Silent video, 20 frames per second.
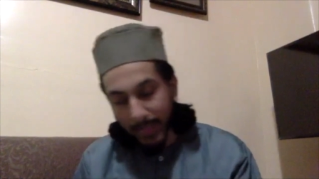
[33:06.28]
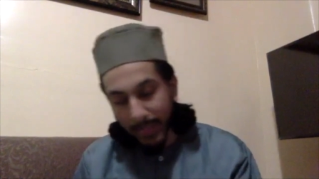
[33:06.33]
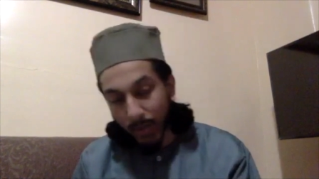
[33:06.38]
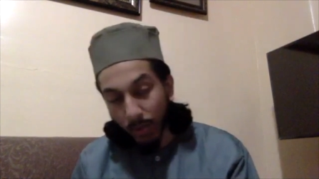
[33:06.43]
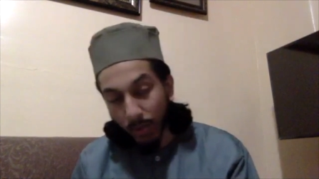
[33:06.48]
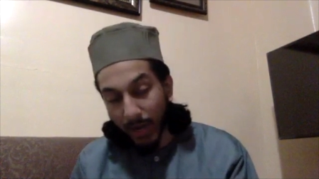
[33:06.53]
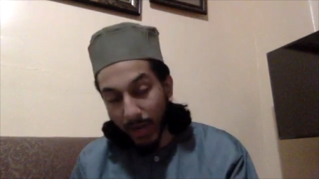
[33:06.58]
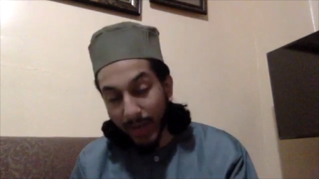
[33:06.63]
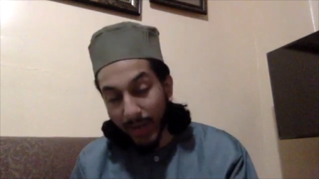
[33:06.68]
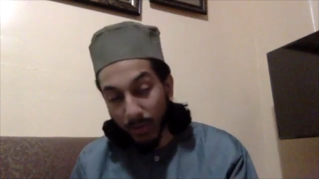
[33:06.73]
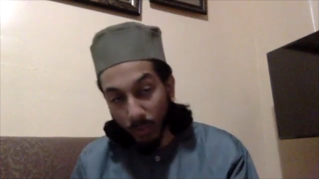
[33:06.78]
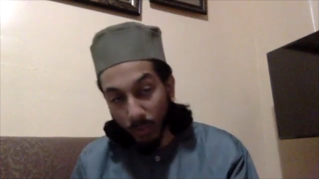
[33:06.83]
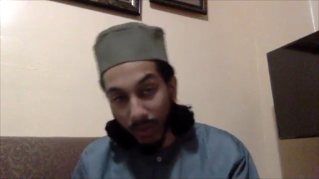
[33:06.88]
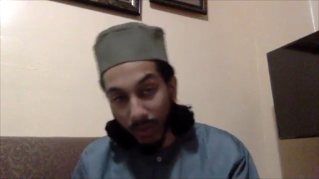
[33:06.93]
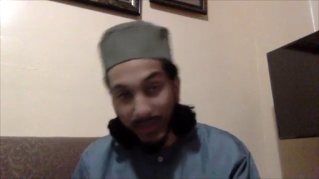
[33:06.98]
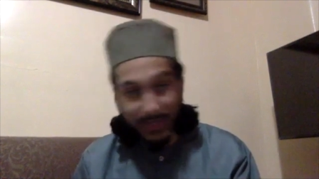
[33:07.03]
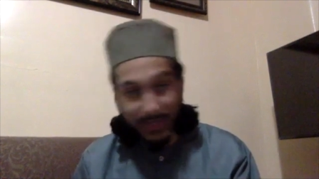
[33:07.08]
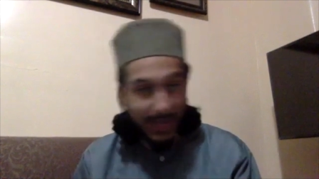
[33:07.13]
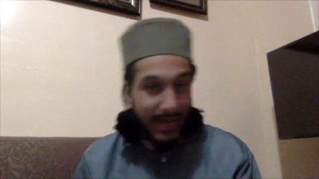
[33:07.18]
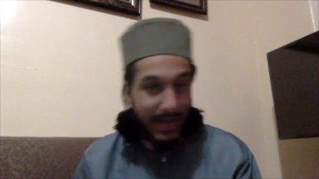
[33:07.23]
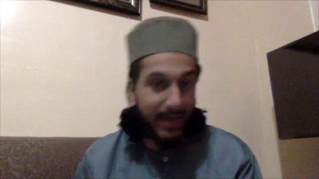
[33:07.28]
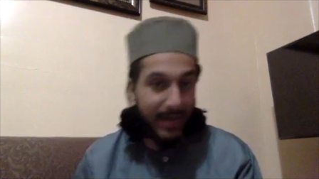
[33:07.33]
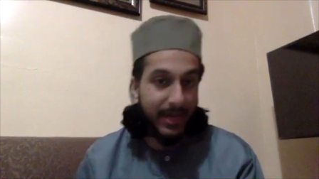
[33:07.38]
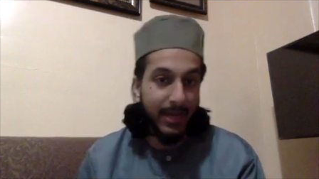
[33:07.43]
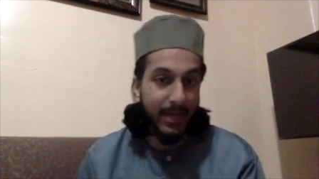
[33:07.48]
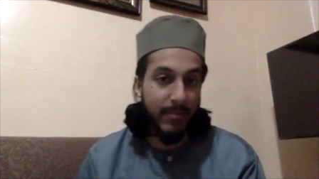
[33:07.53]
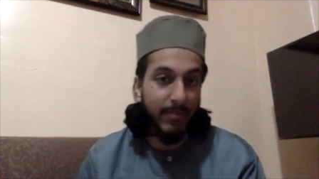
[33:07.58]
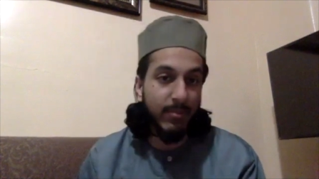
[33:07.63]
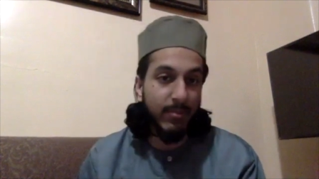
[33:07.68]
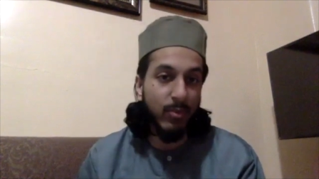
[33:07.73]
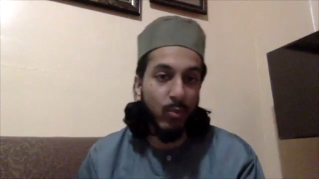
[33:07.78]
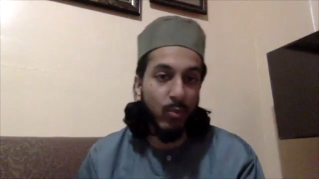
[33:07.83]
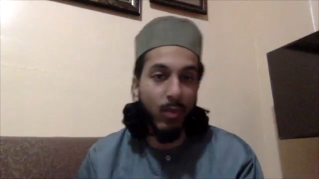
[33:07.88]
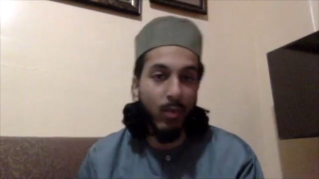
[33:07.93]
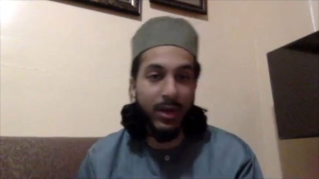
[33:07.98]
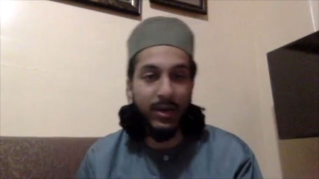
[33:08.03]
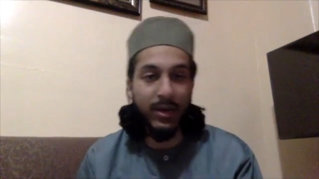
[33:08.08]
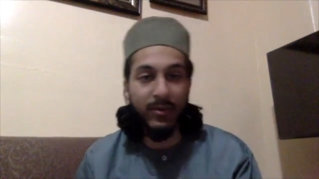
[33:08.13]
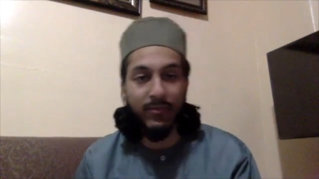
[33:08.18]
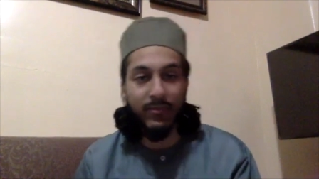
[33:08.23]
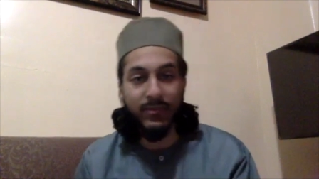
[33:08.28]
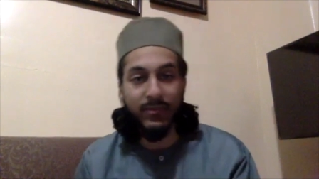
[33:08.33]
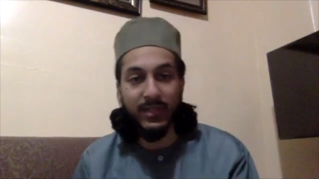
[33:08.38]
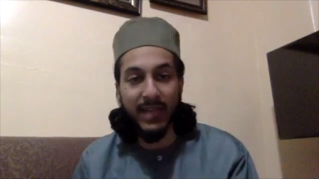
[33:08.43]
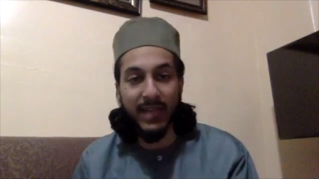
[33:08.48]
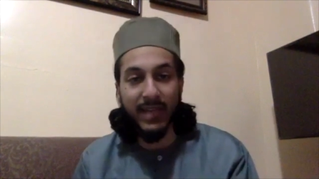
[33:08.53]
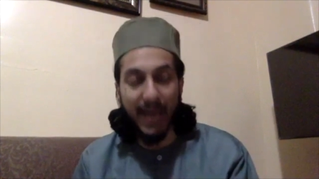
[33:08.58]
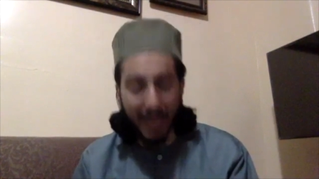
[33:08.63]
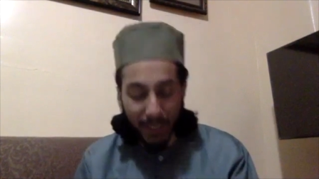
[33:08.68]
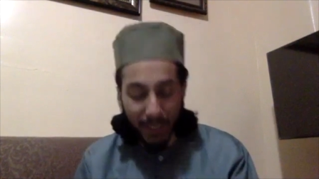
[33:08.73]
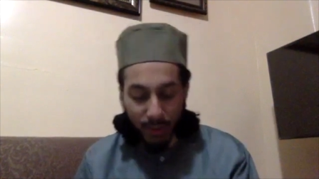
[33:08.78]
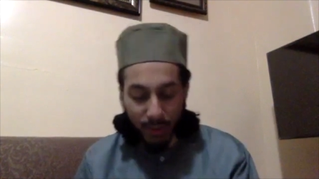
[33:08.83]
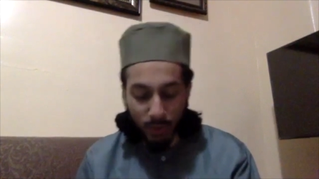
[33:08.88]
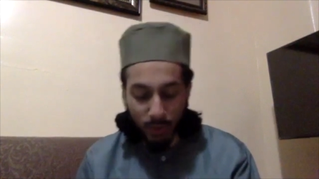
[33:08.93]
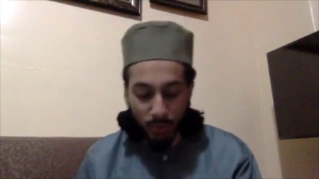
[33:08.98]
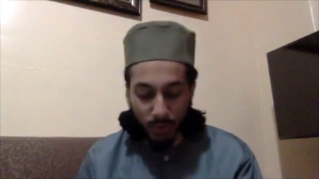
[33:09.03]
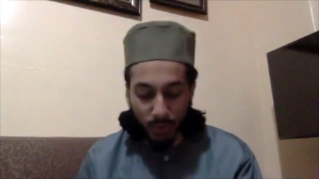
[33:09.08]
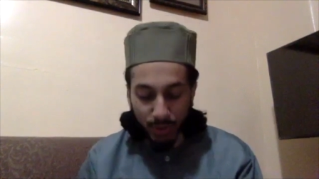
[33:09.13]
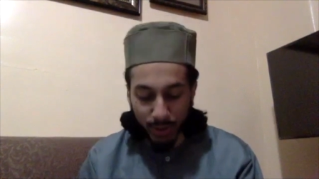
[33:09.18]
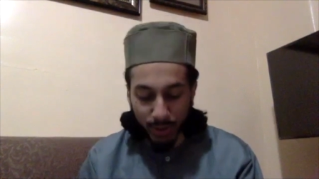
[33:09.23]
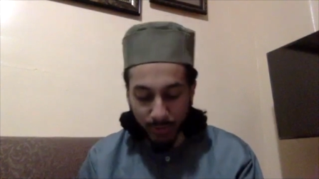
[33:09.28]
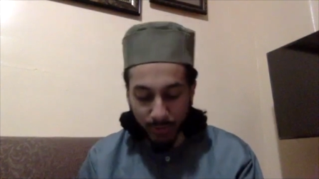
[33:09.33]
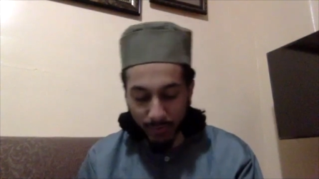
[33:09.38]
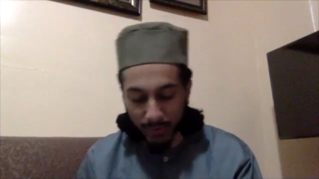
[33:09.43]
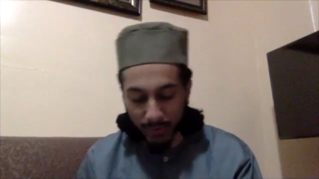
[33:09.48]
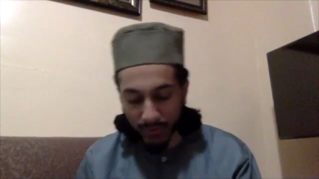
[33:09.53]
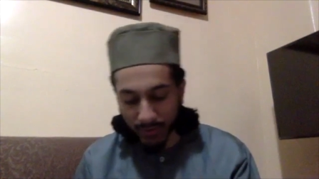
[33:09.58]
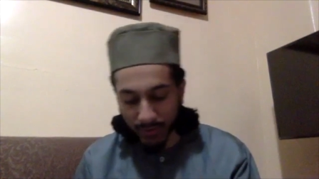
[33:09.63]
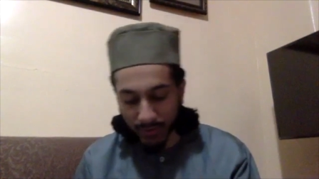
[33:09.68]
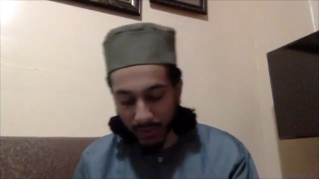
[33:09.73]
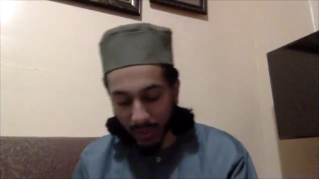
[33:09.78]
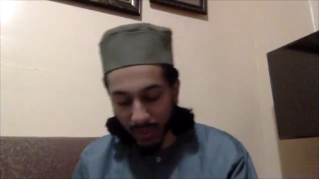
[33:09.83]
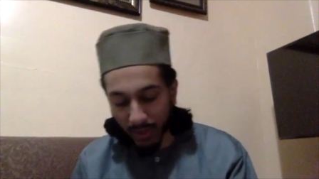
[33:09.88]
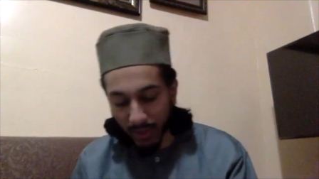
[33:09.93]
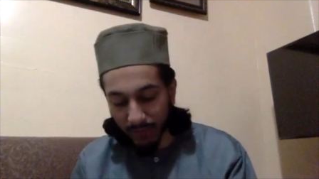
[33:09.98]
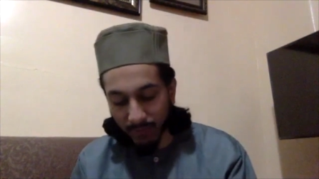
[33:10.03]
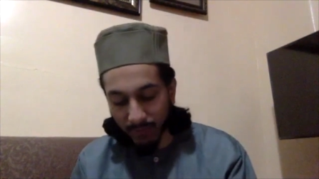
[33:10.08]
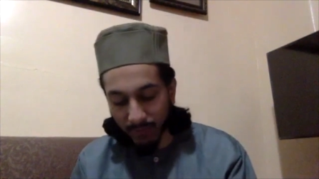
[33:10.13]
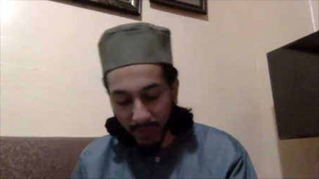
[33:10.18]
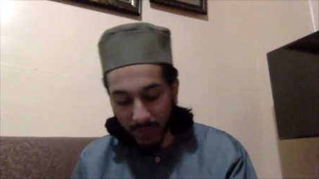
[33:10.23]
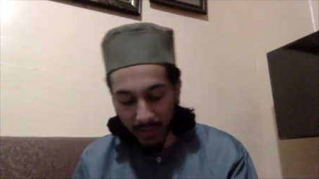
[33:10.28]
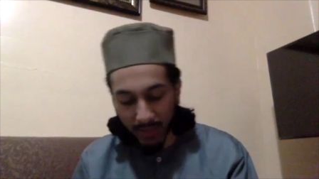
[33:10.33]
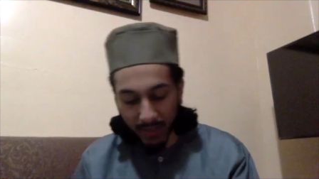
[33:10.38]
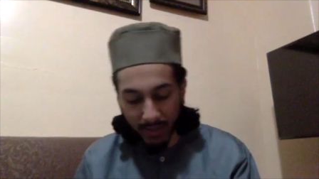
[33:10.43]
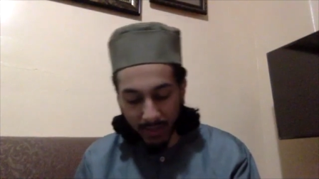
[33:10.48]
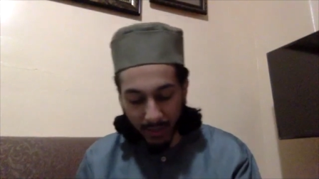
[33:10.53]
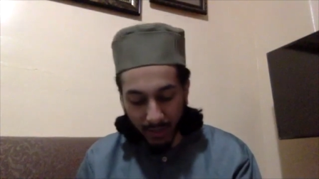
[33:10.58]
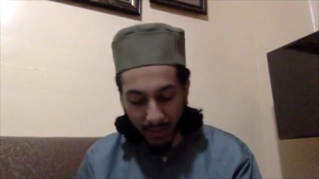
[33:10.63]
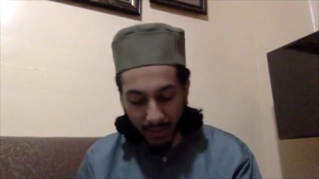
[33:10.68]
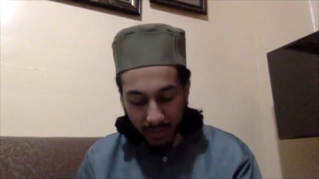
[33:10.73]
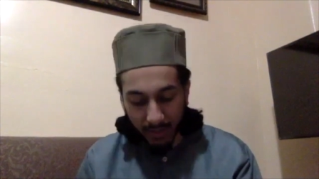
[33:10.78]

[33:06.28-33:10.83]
at one time, one of the idol worshippers of Makkah,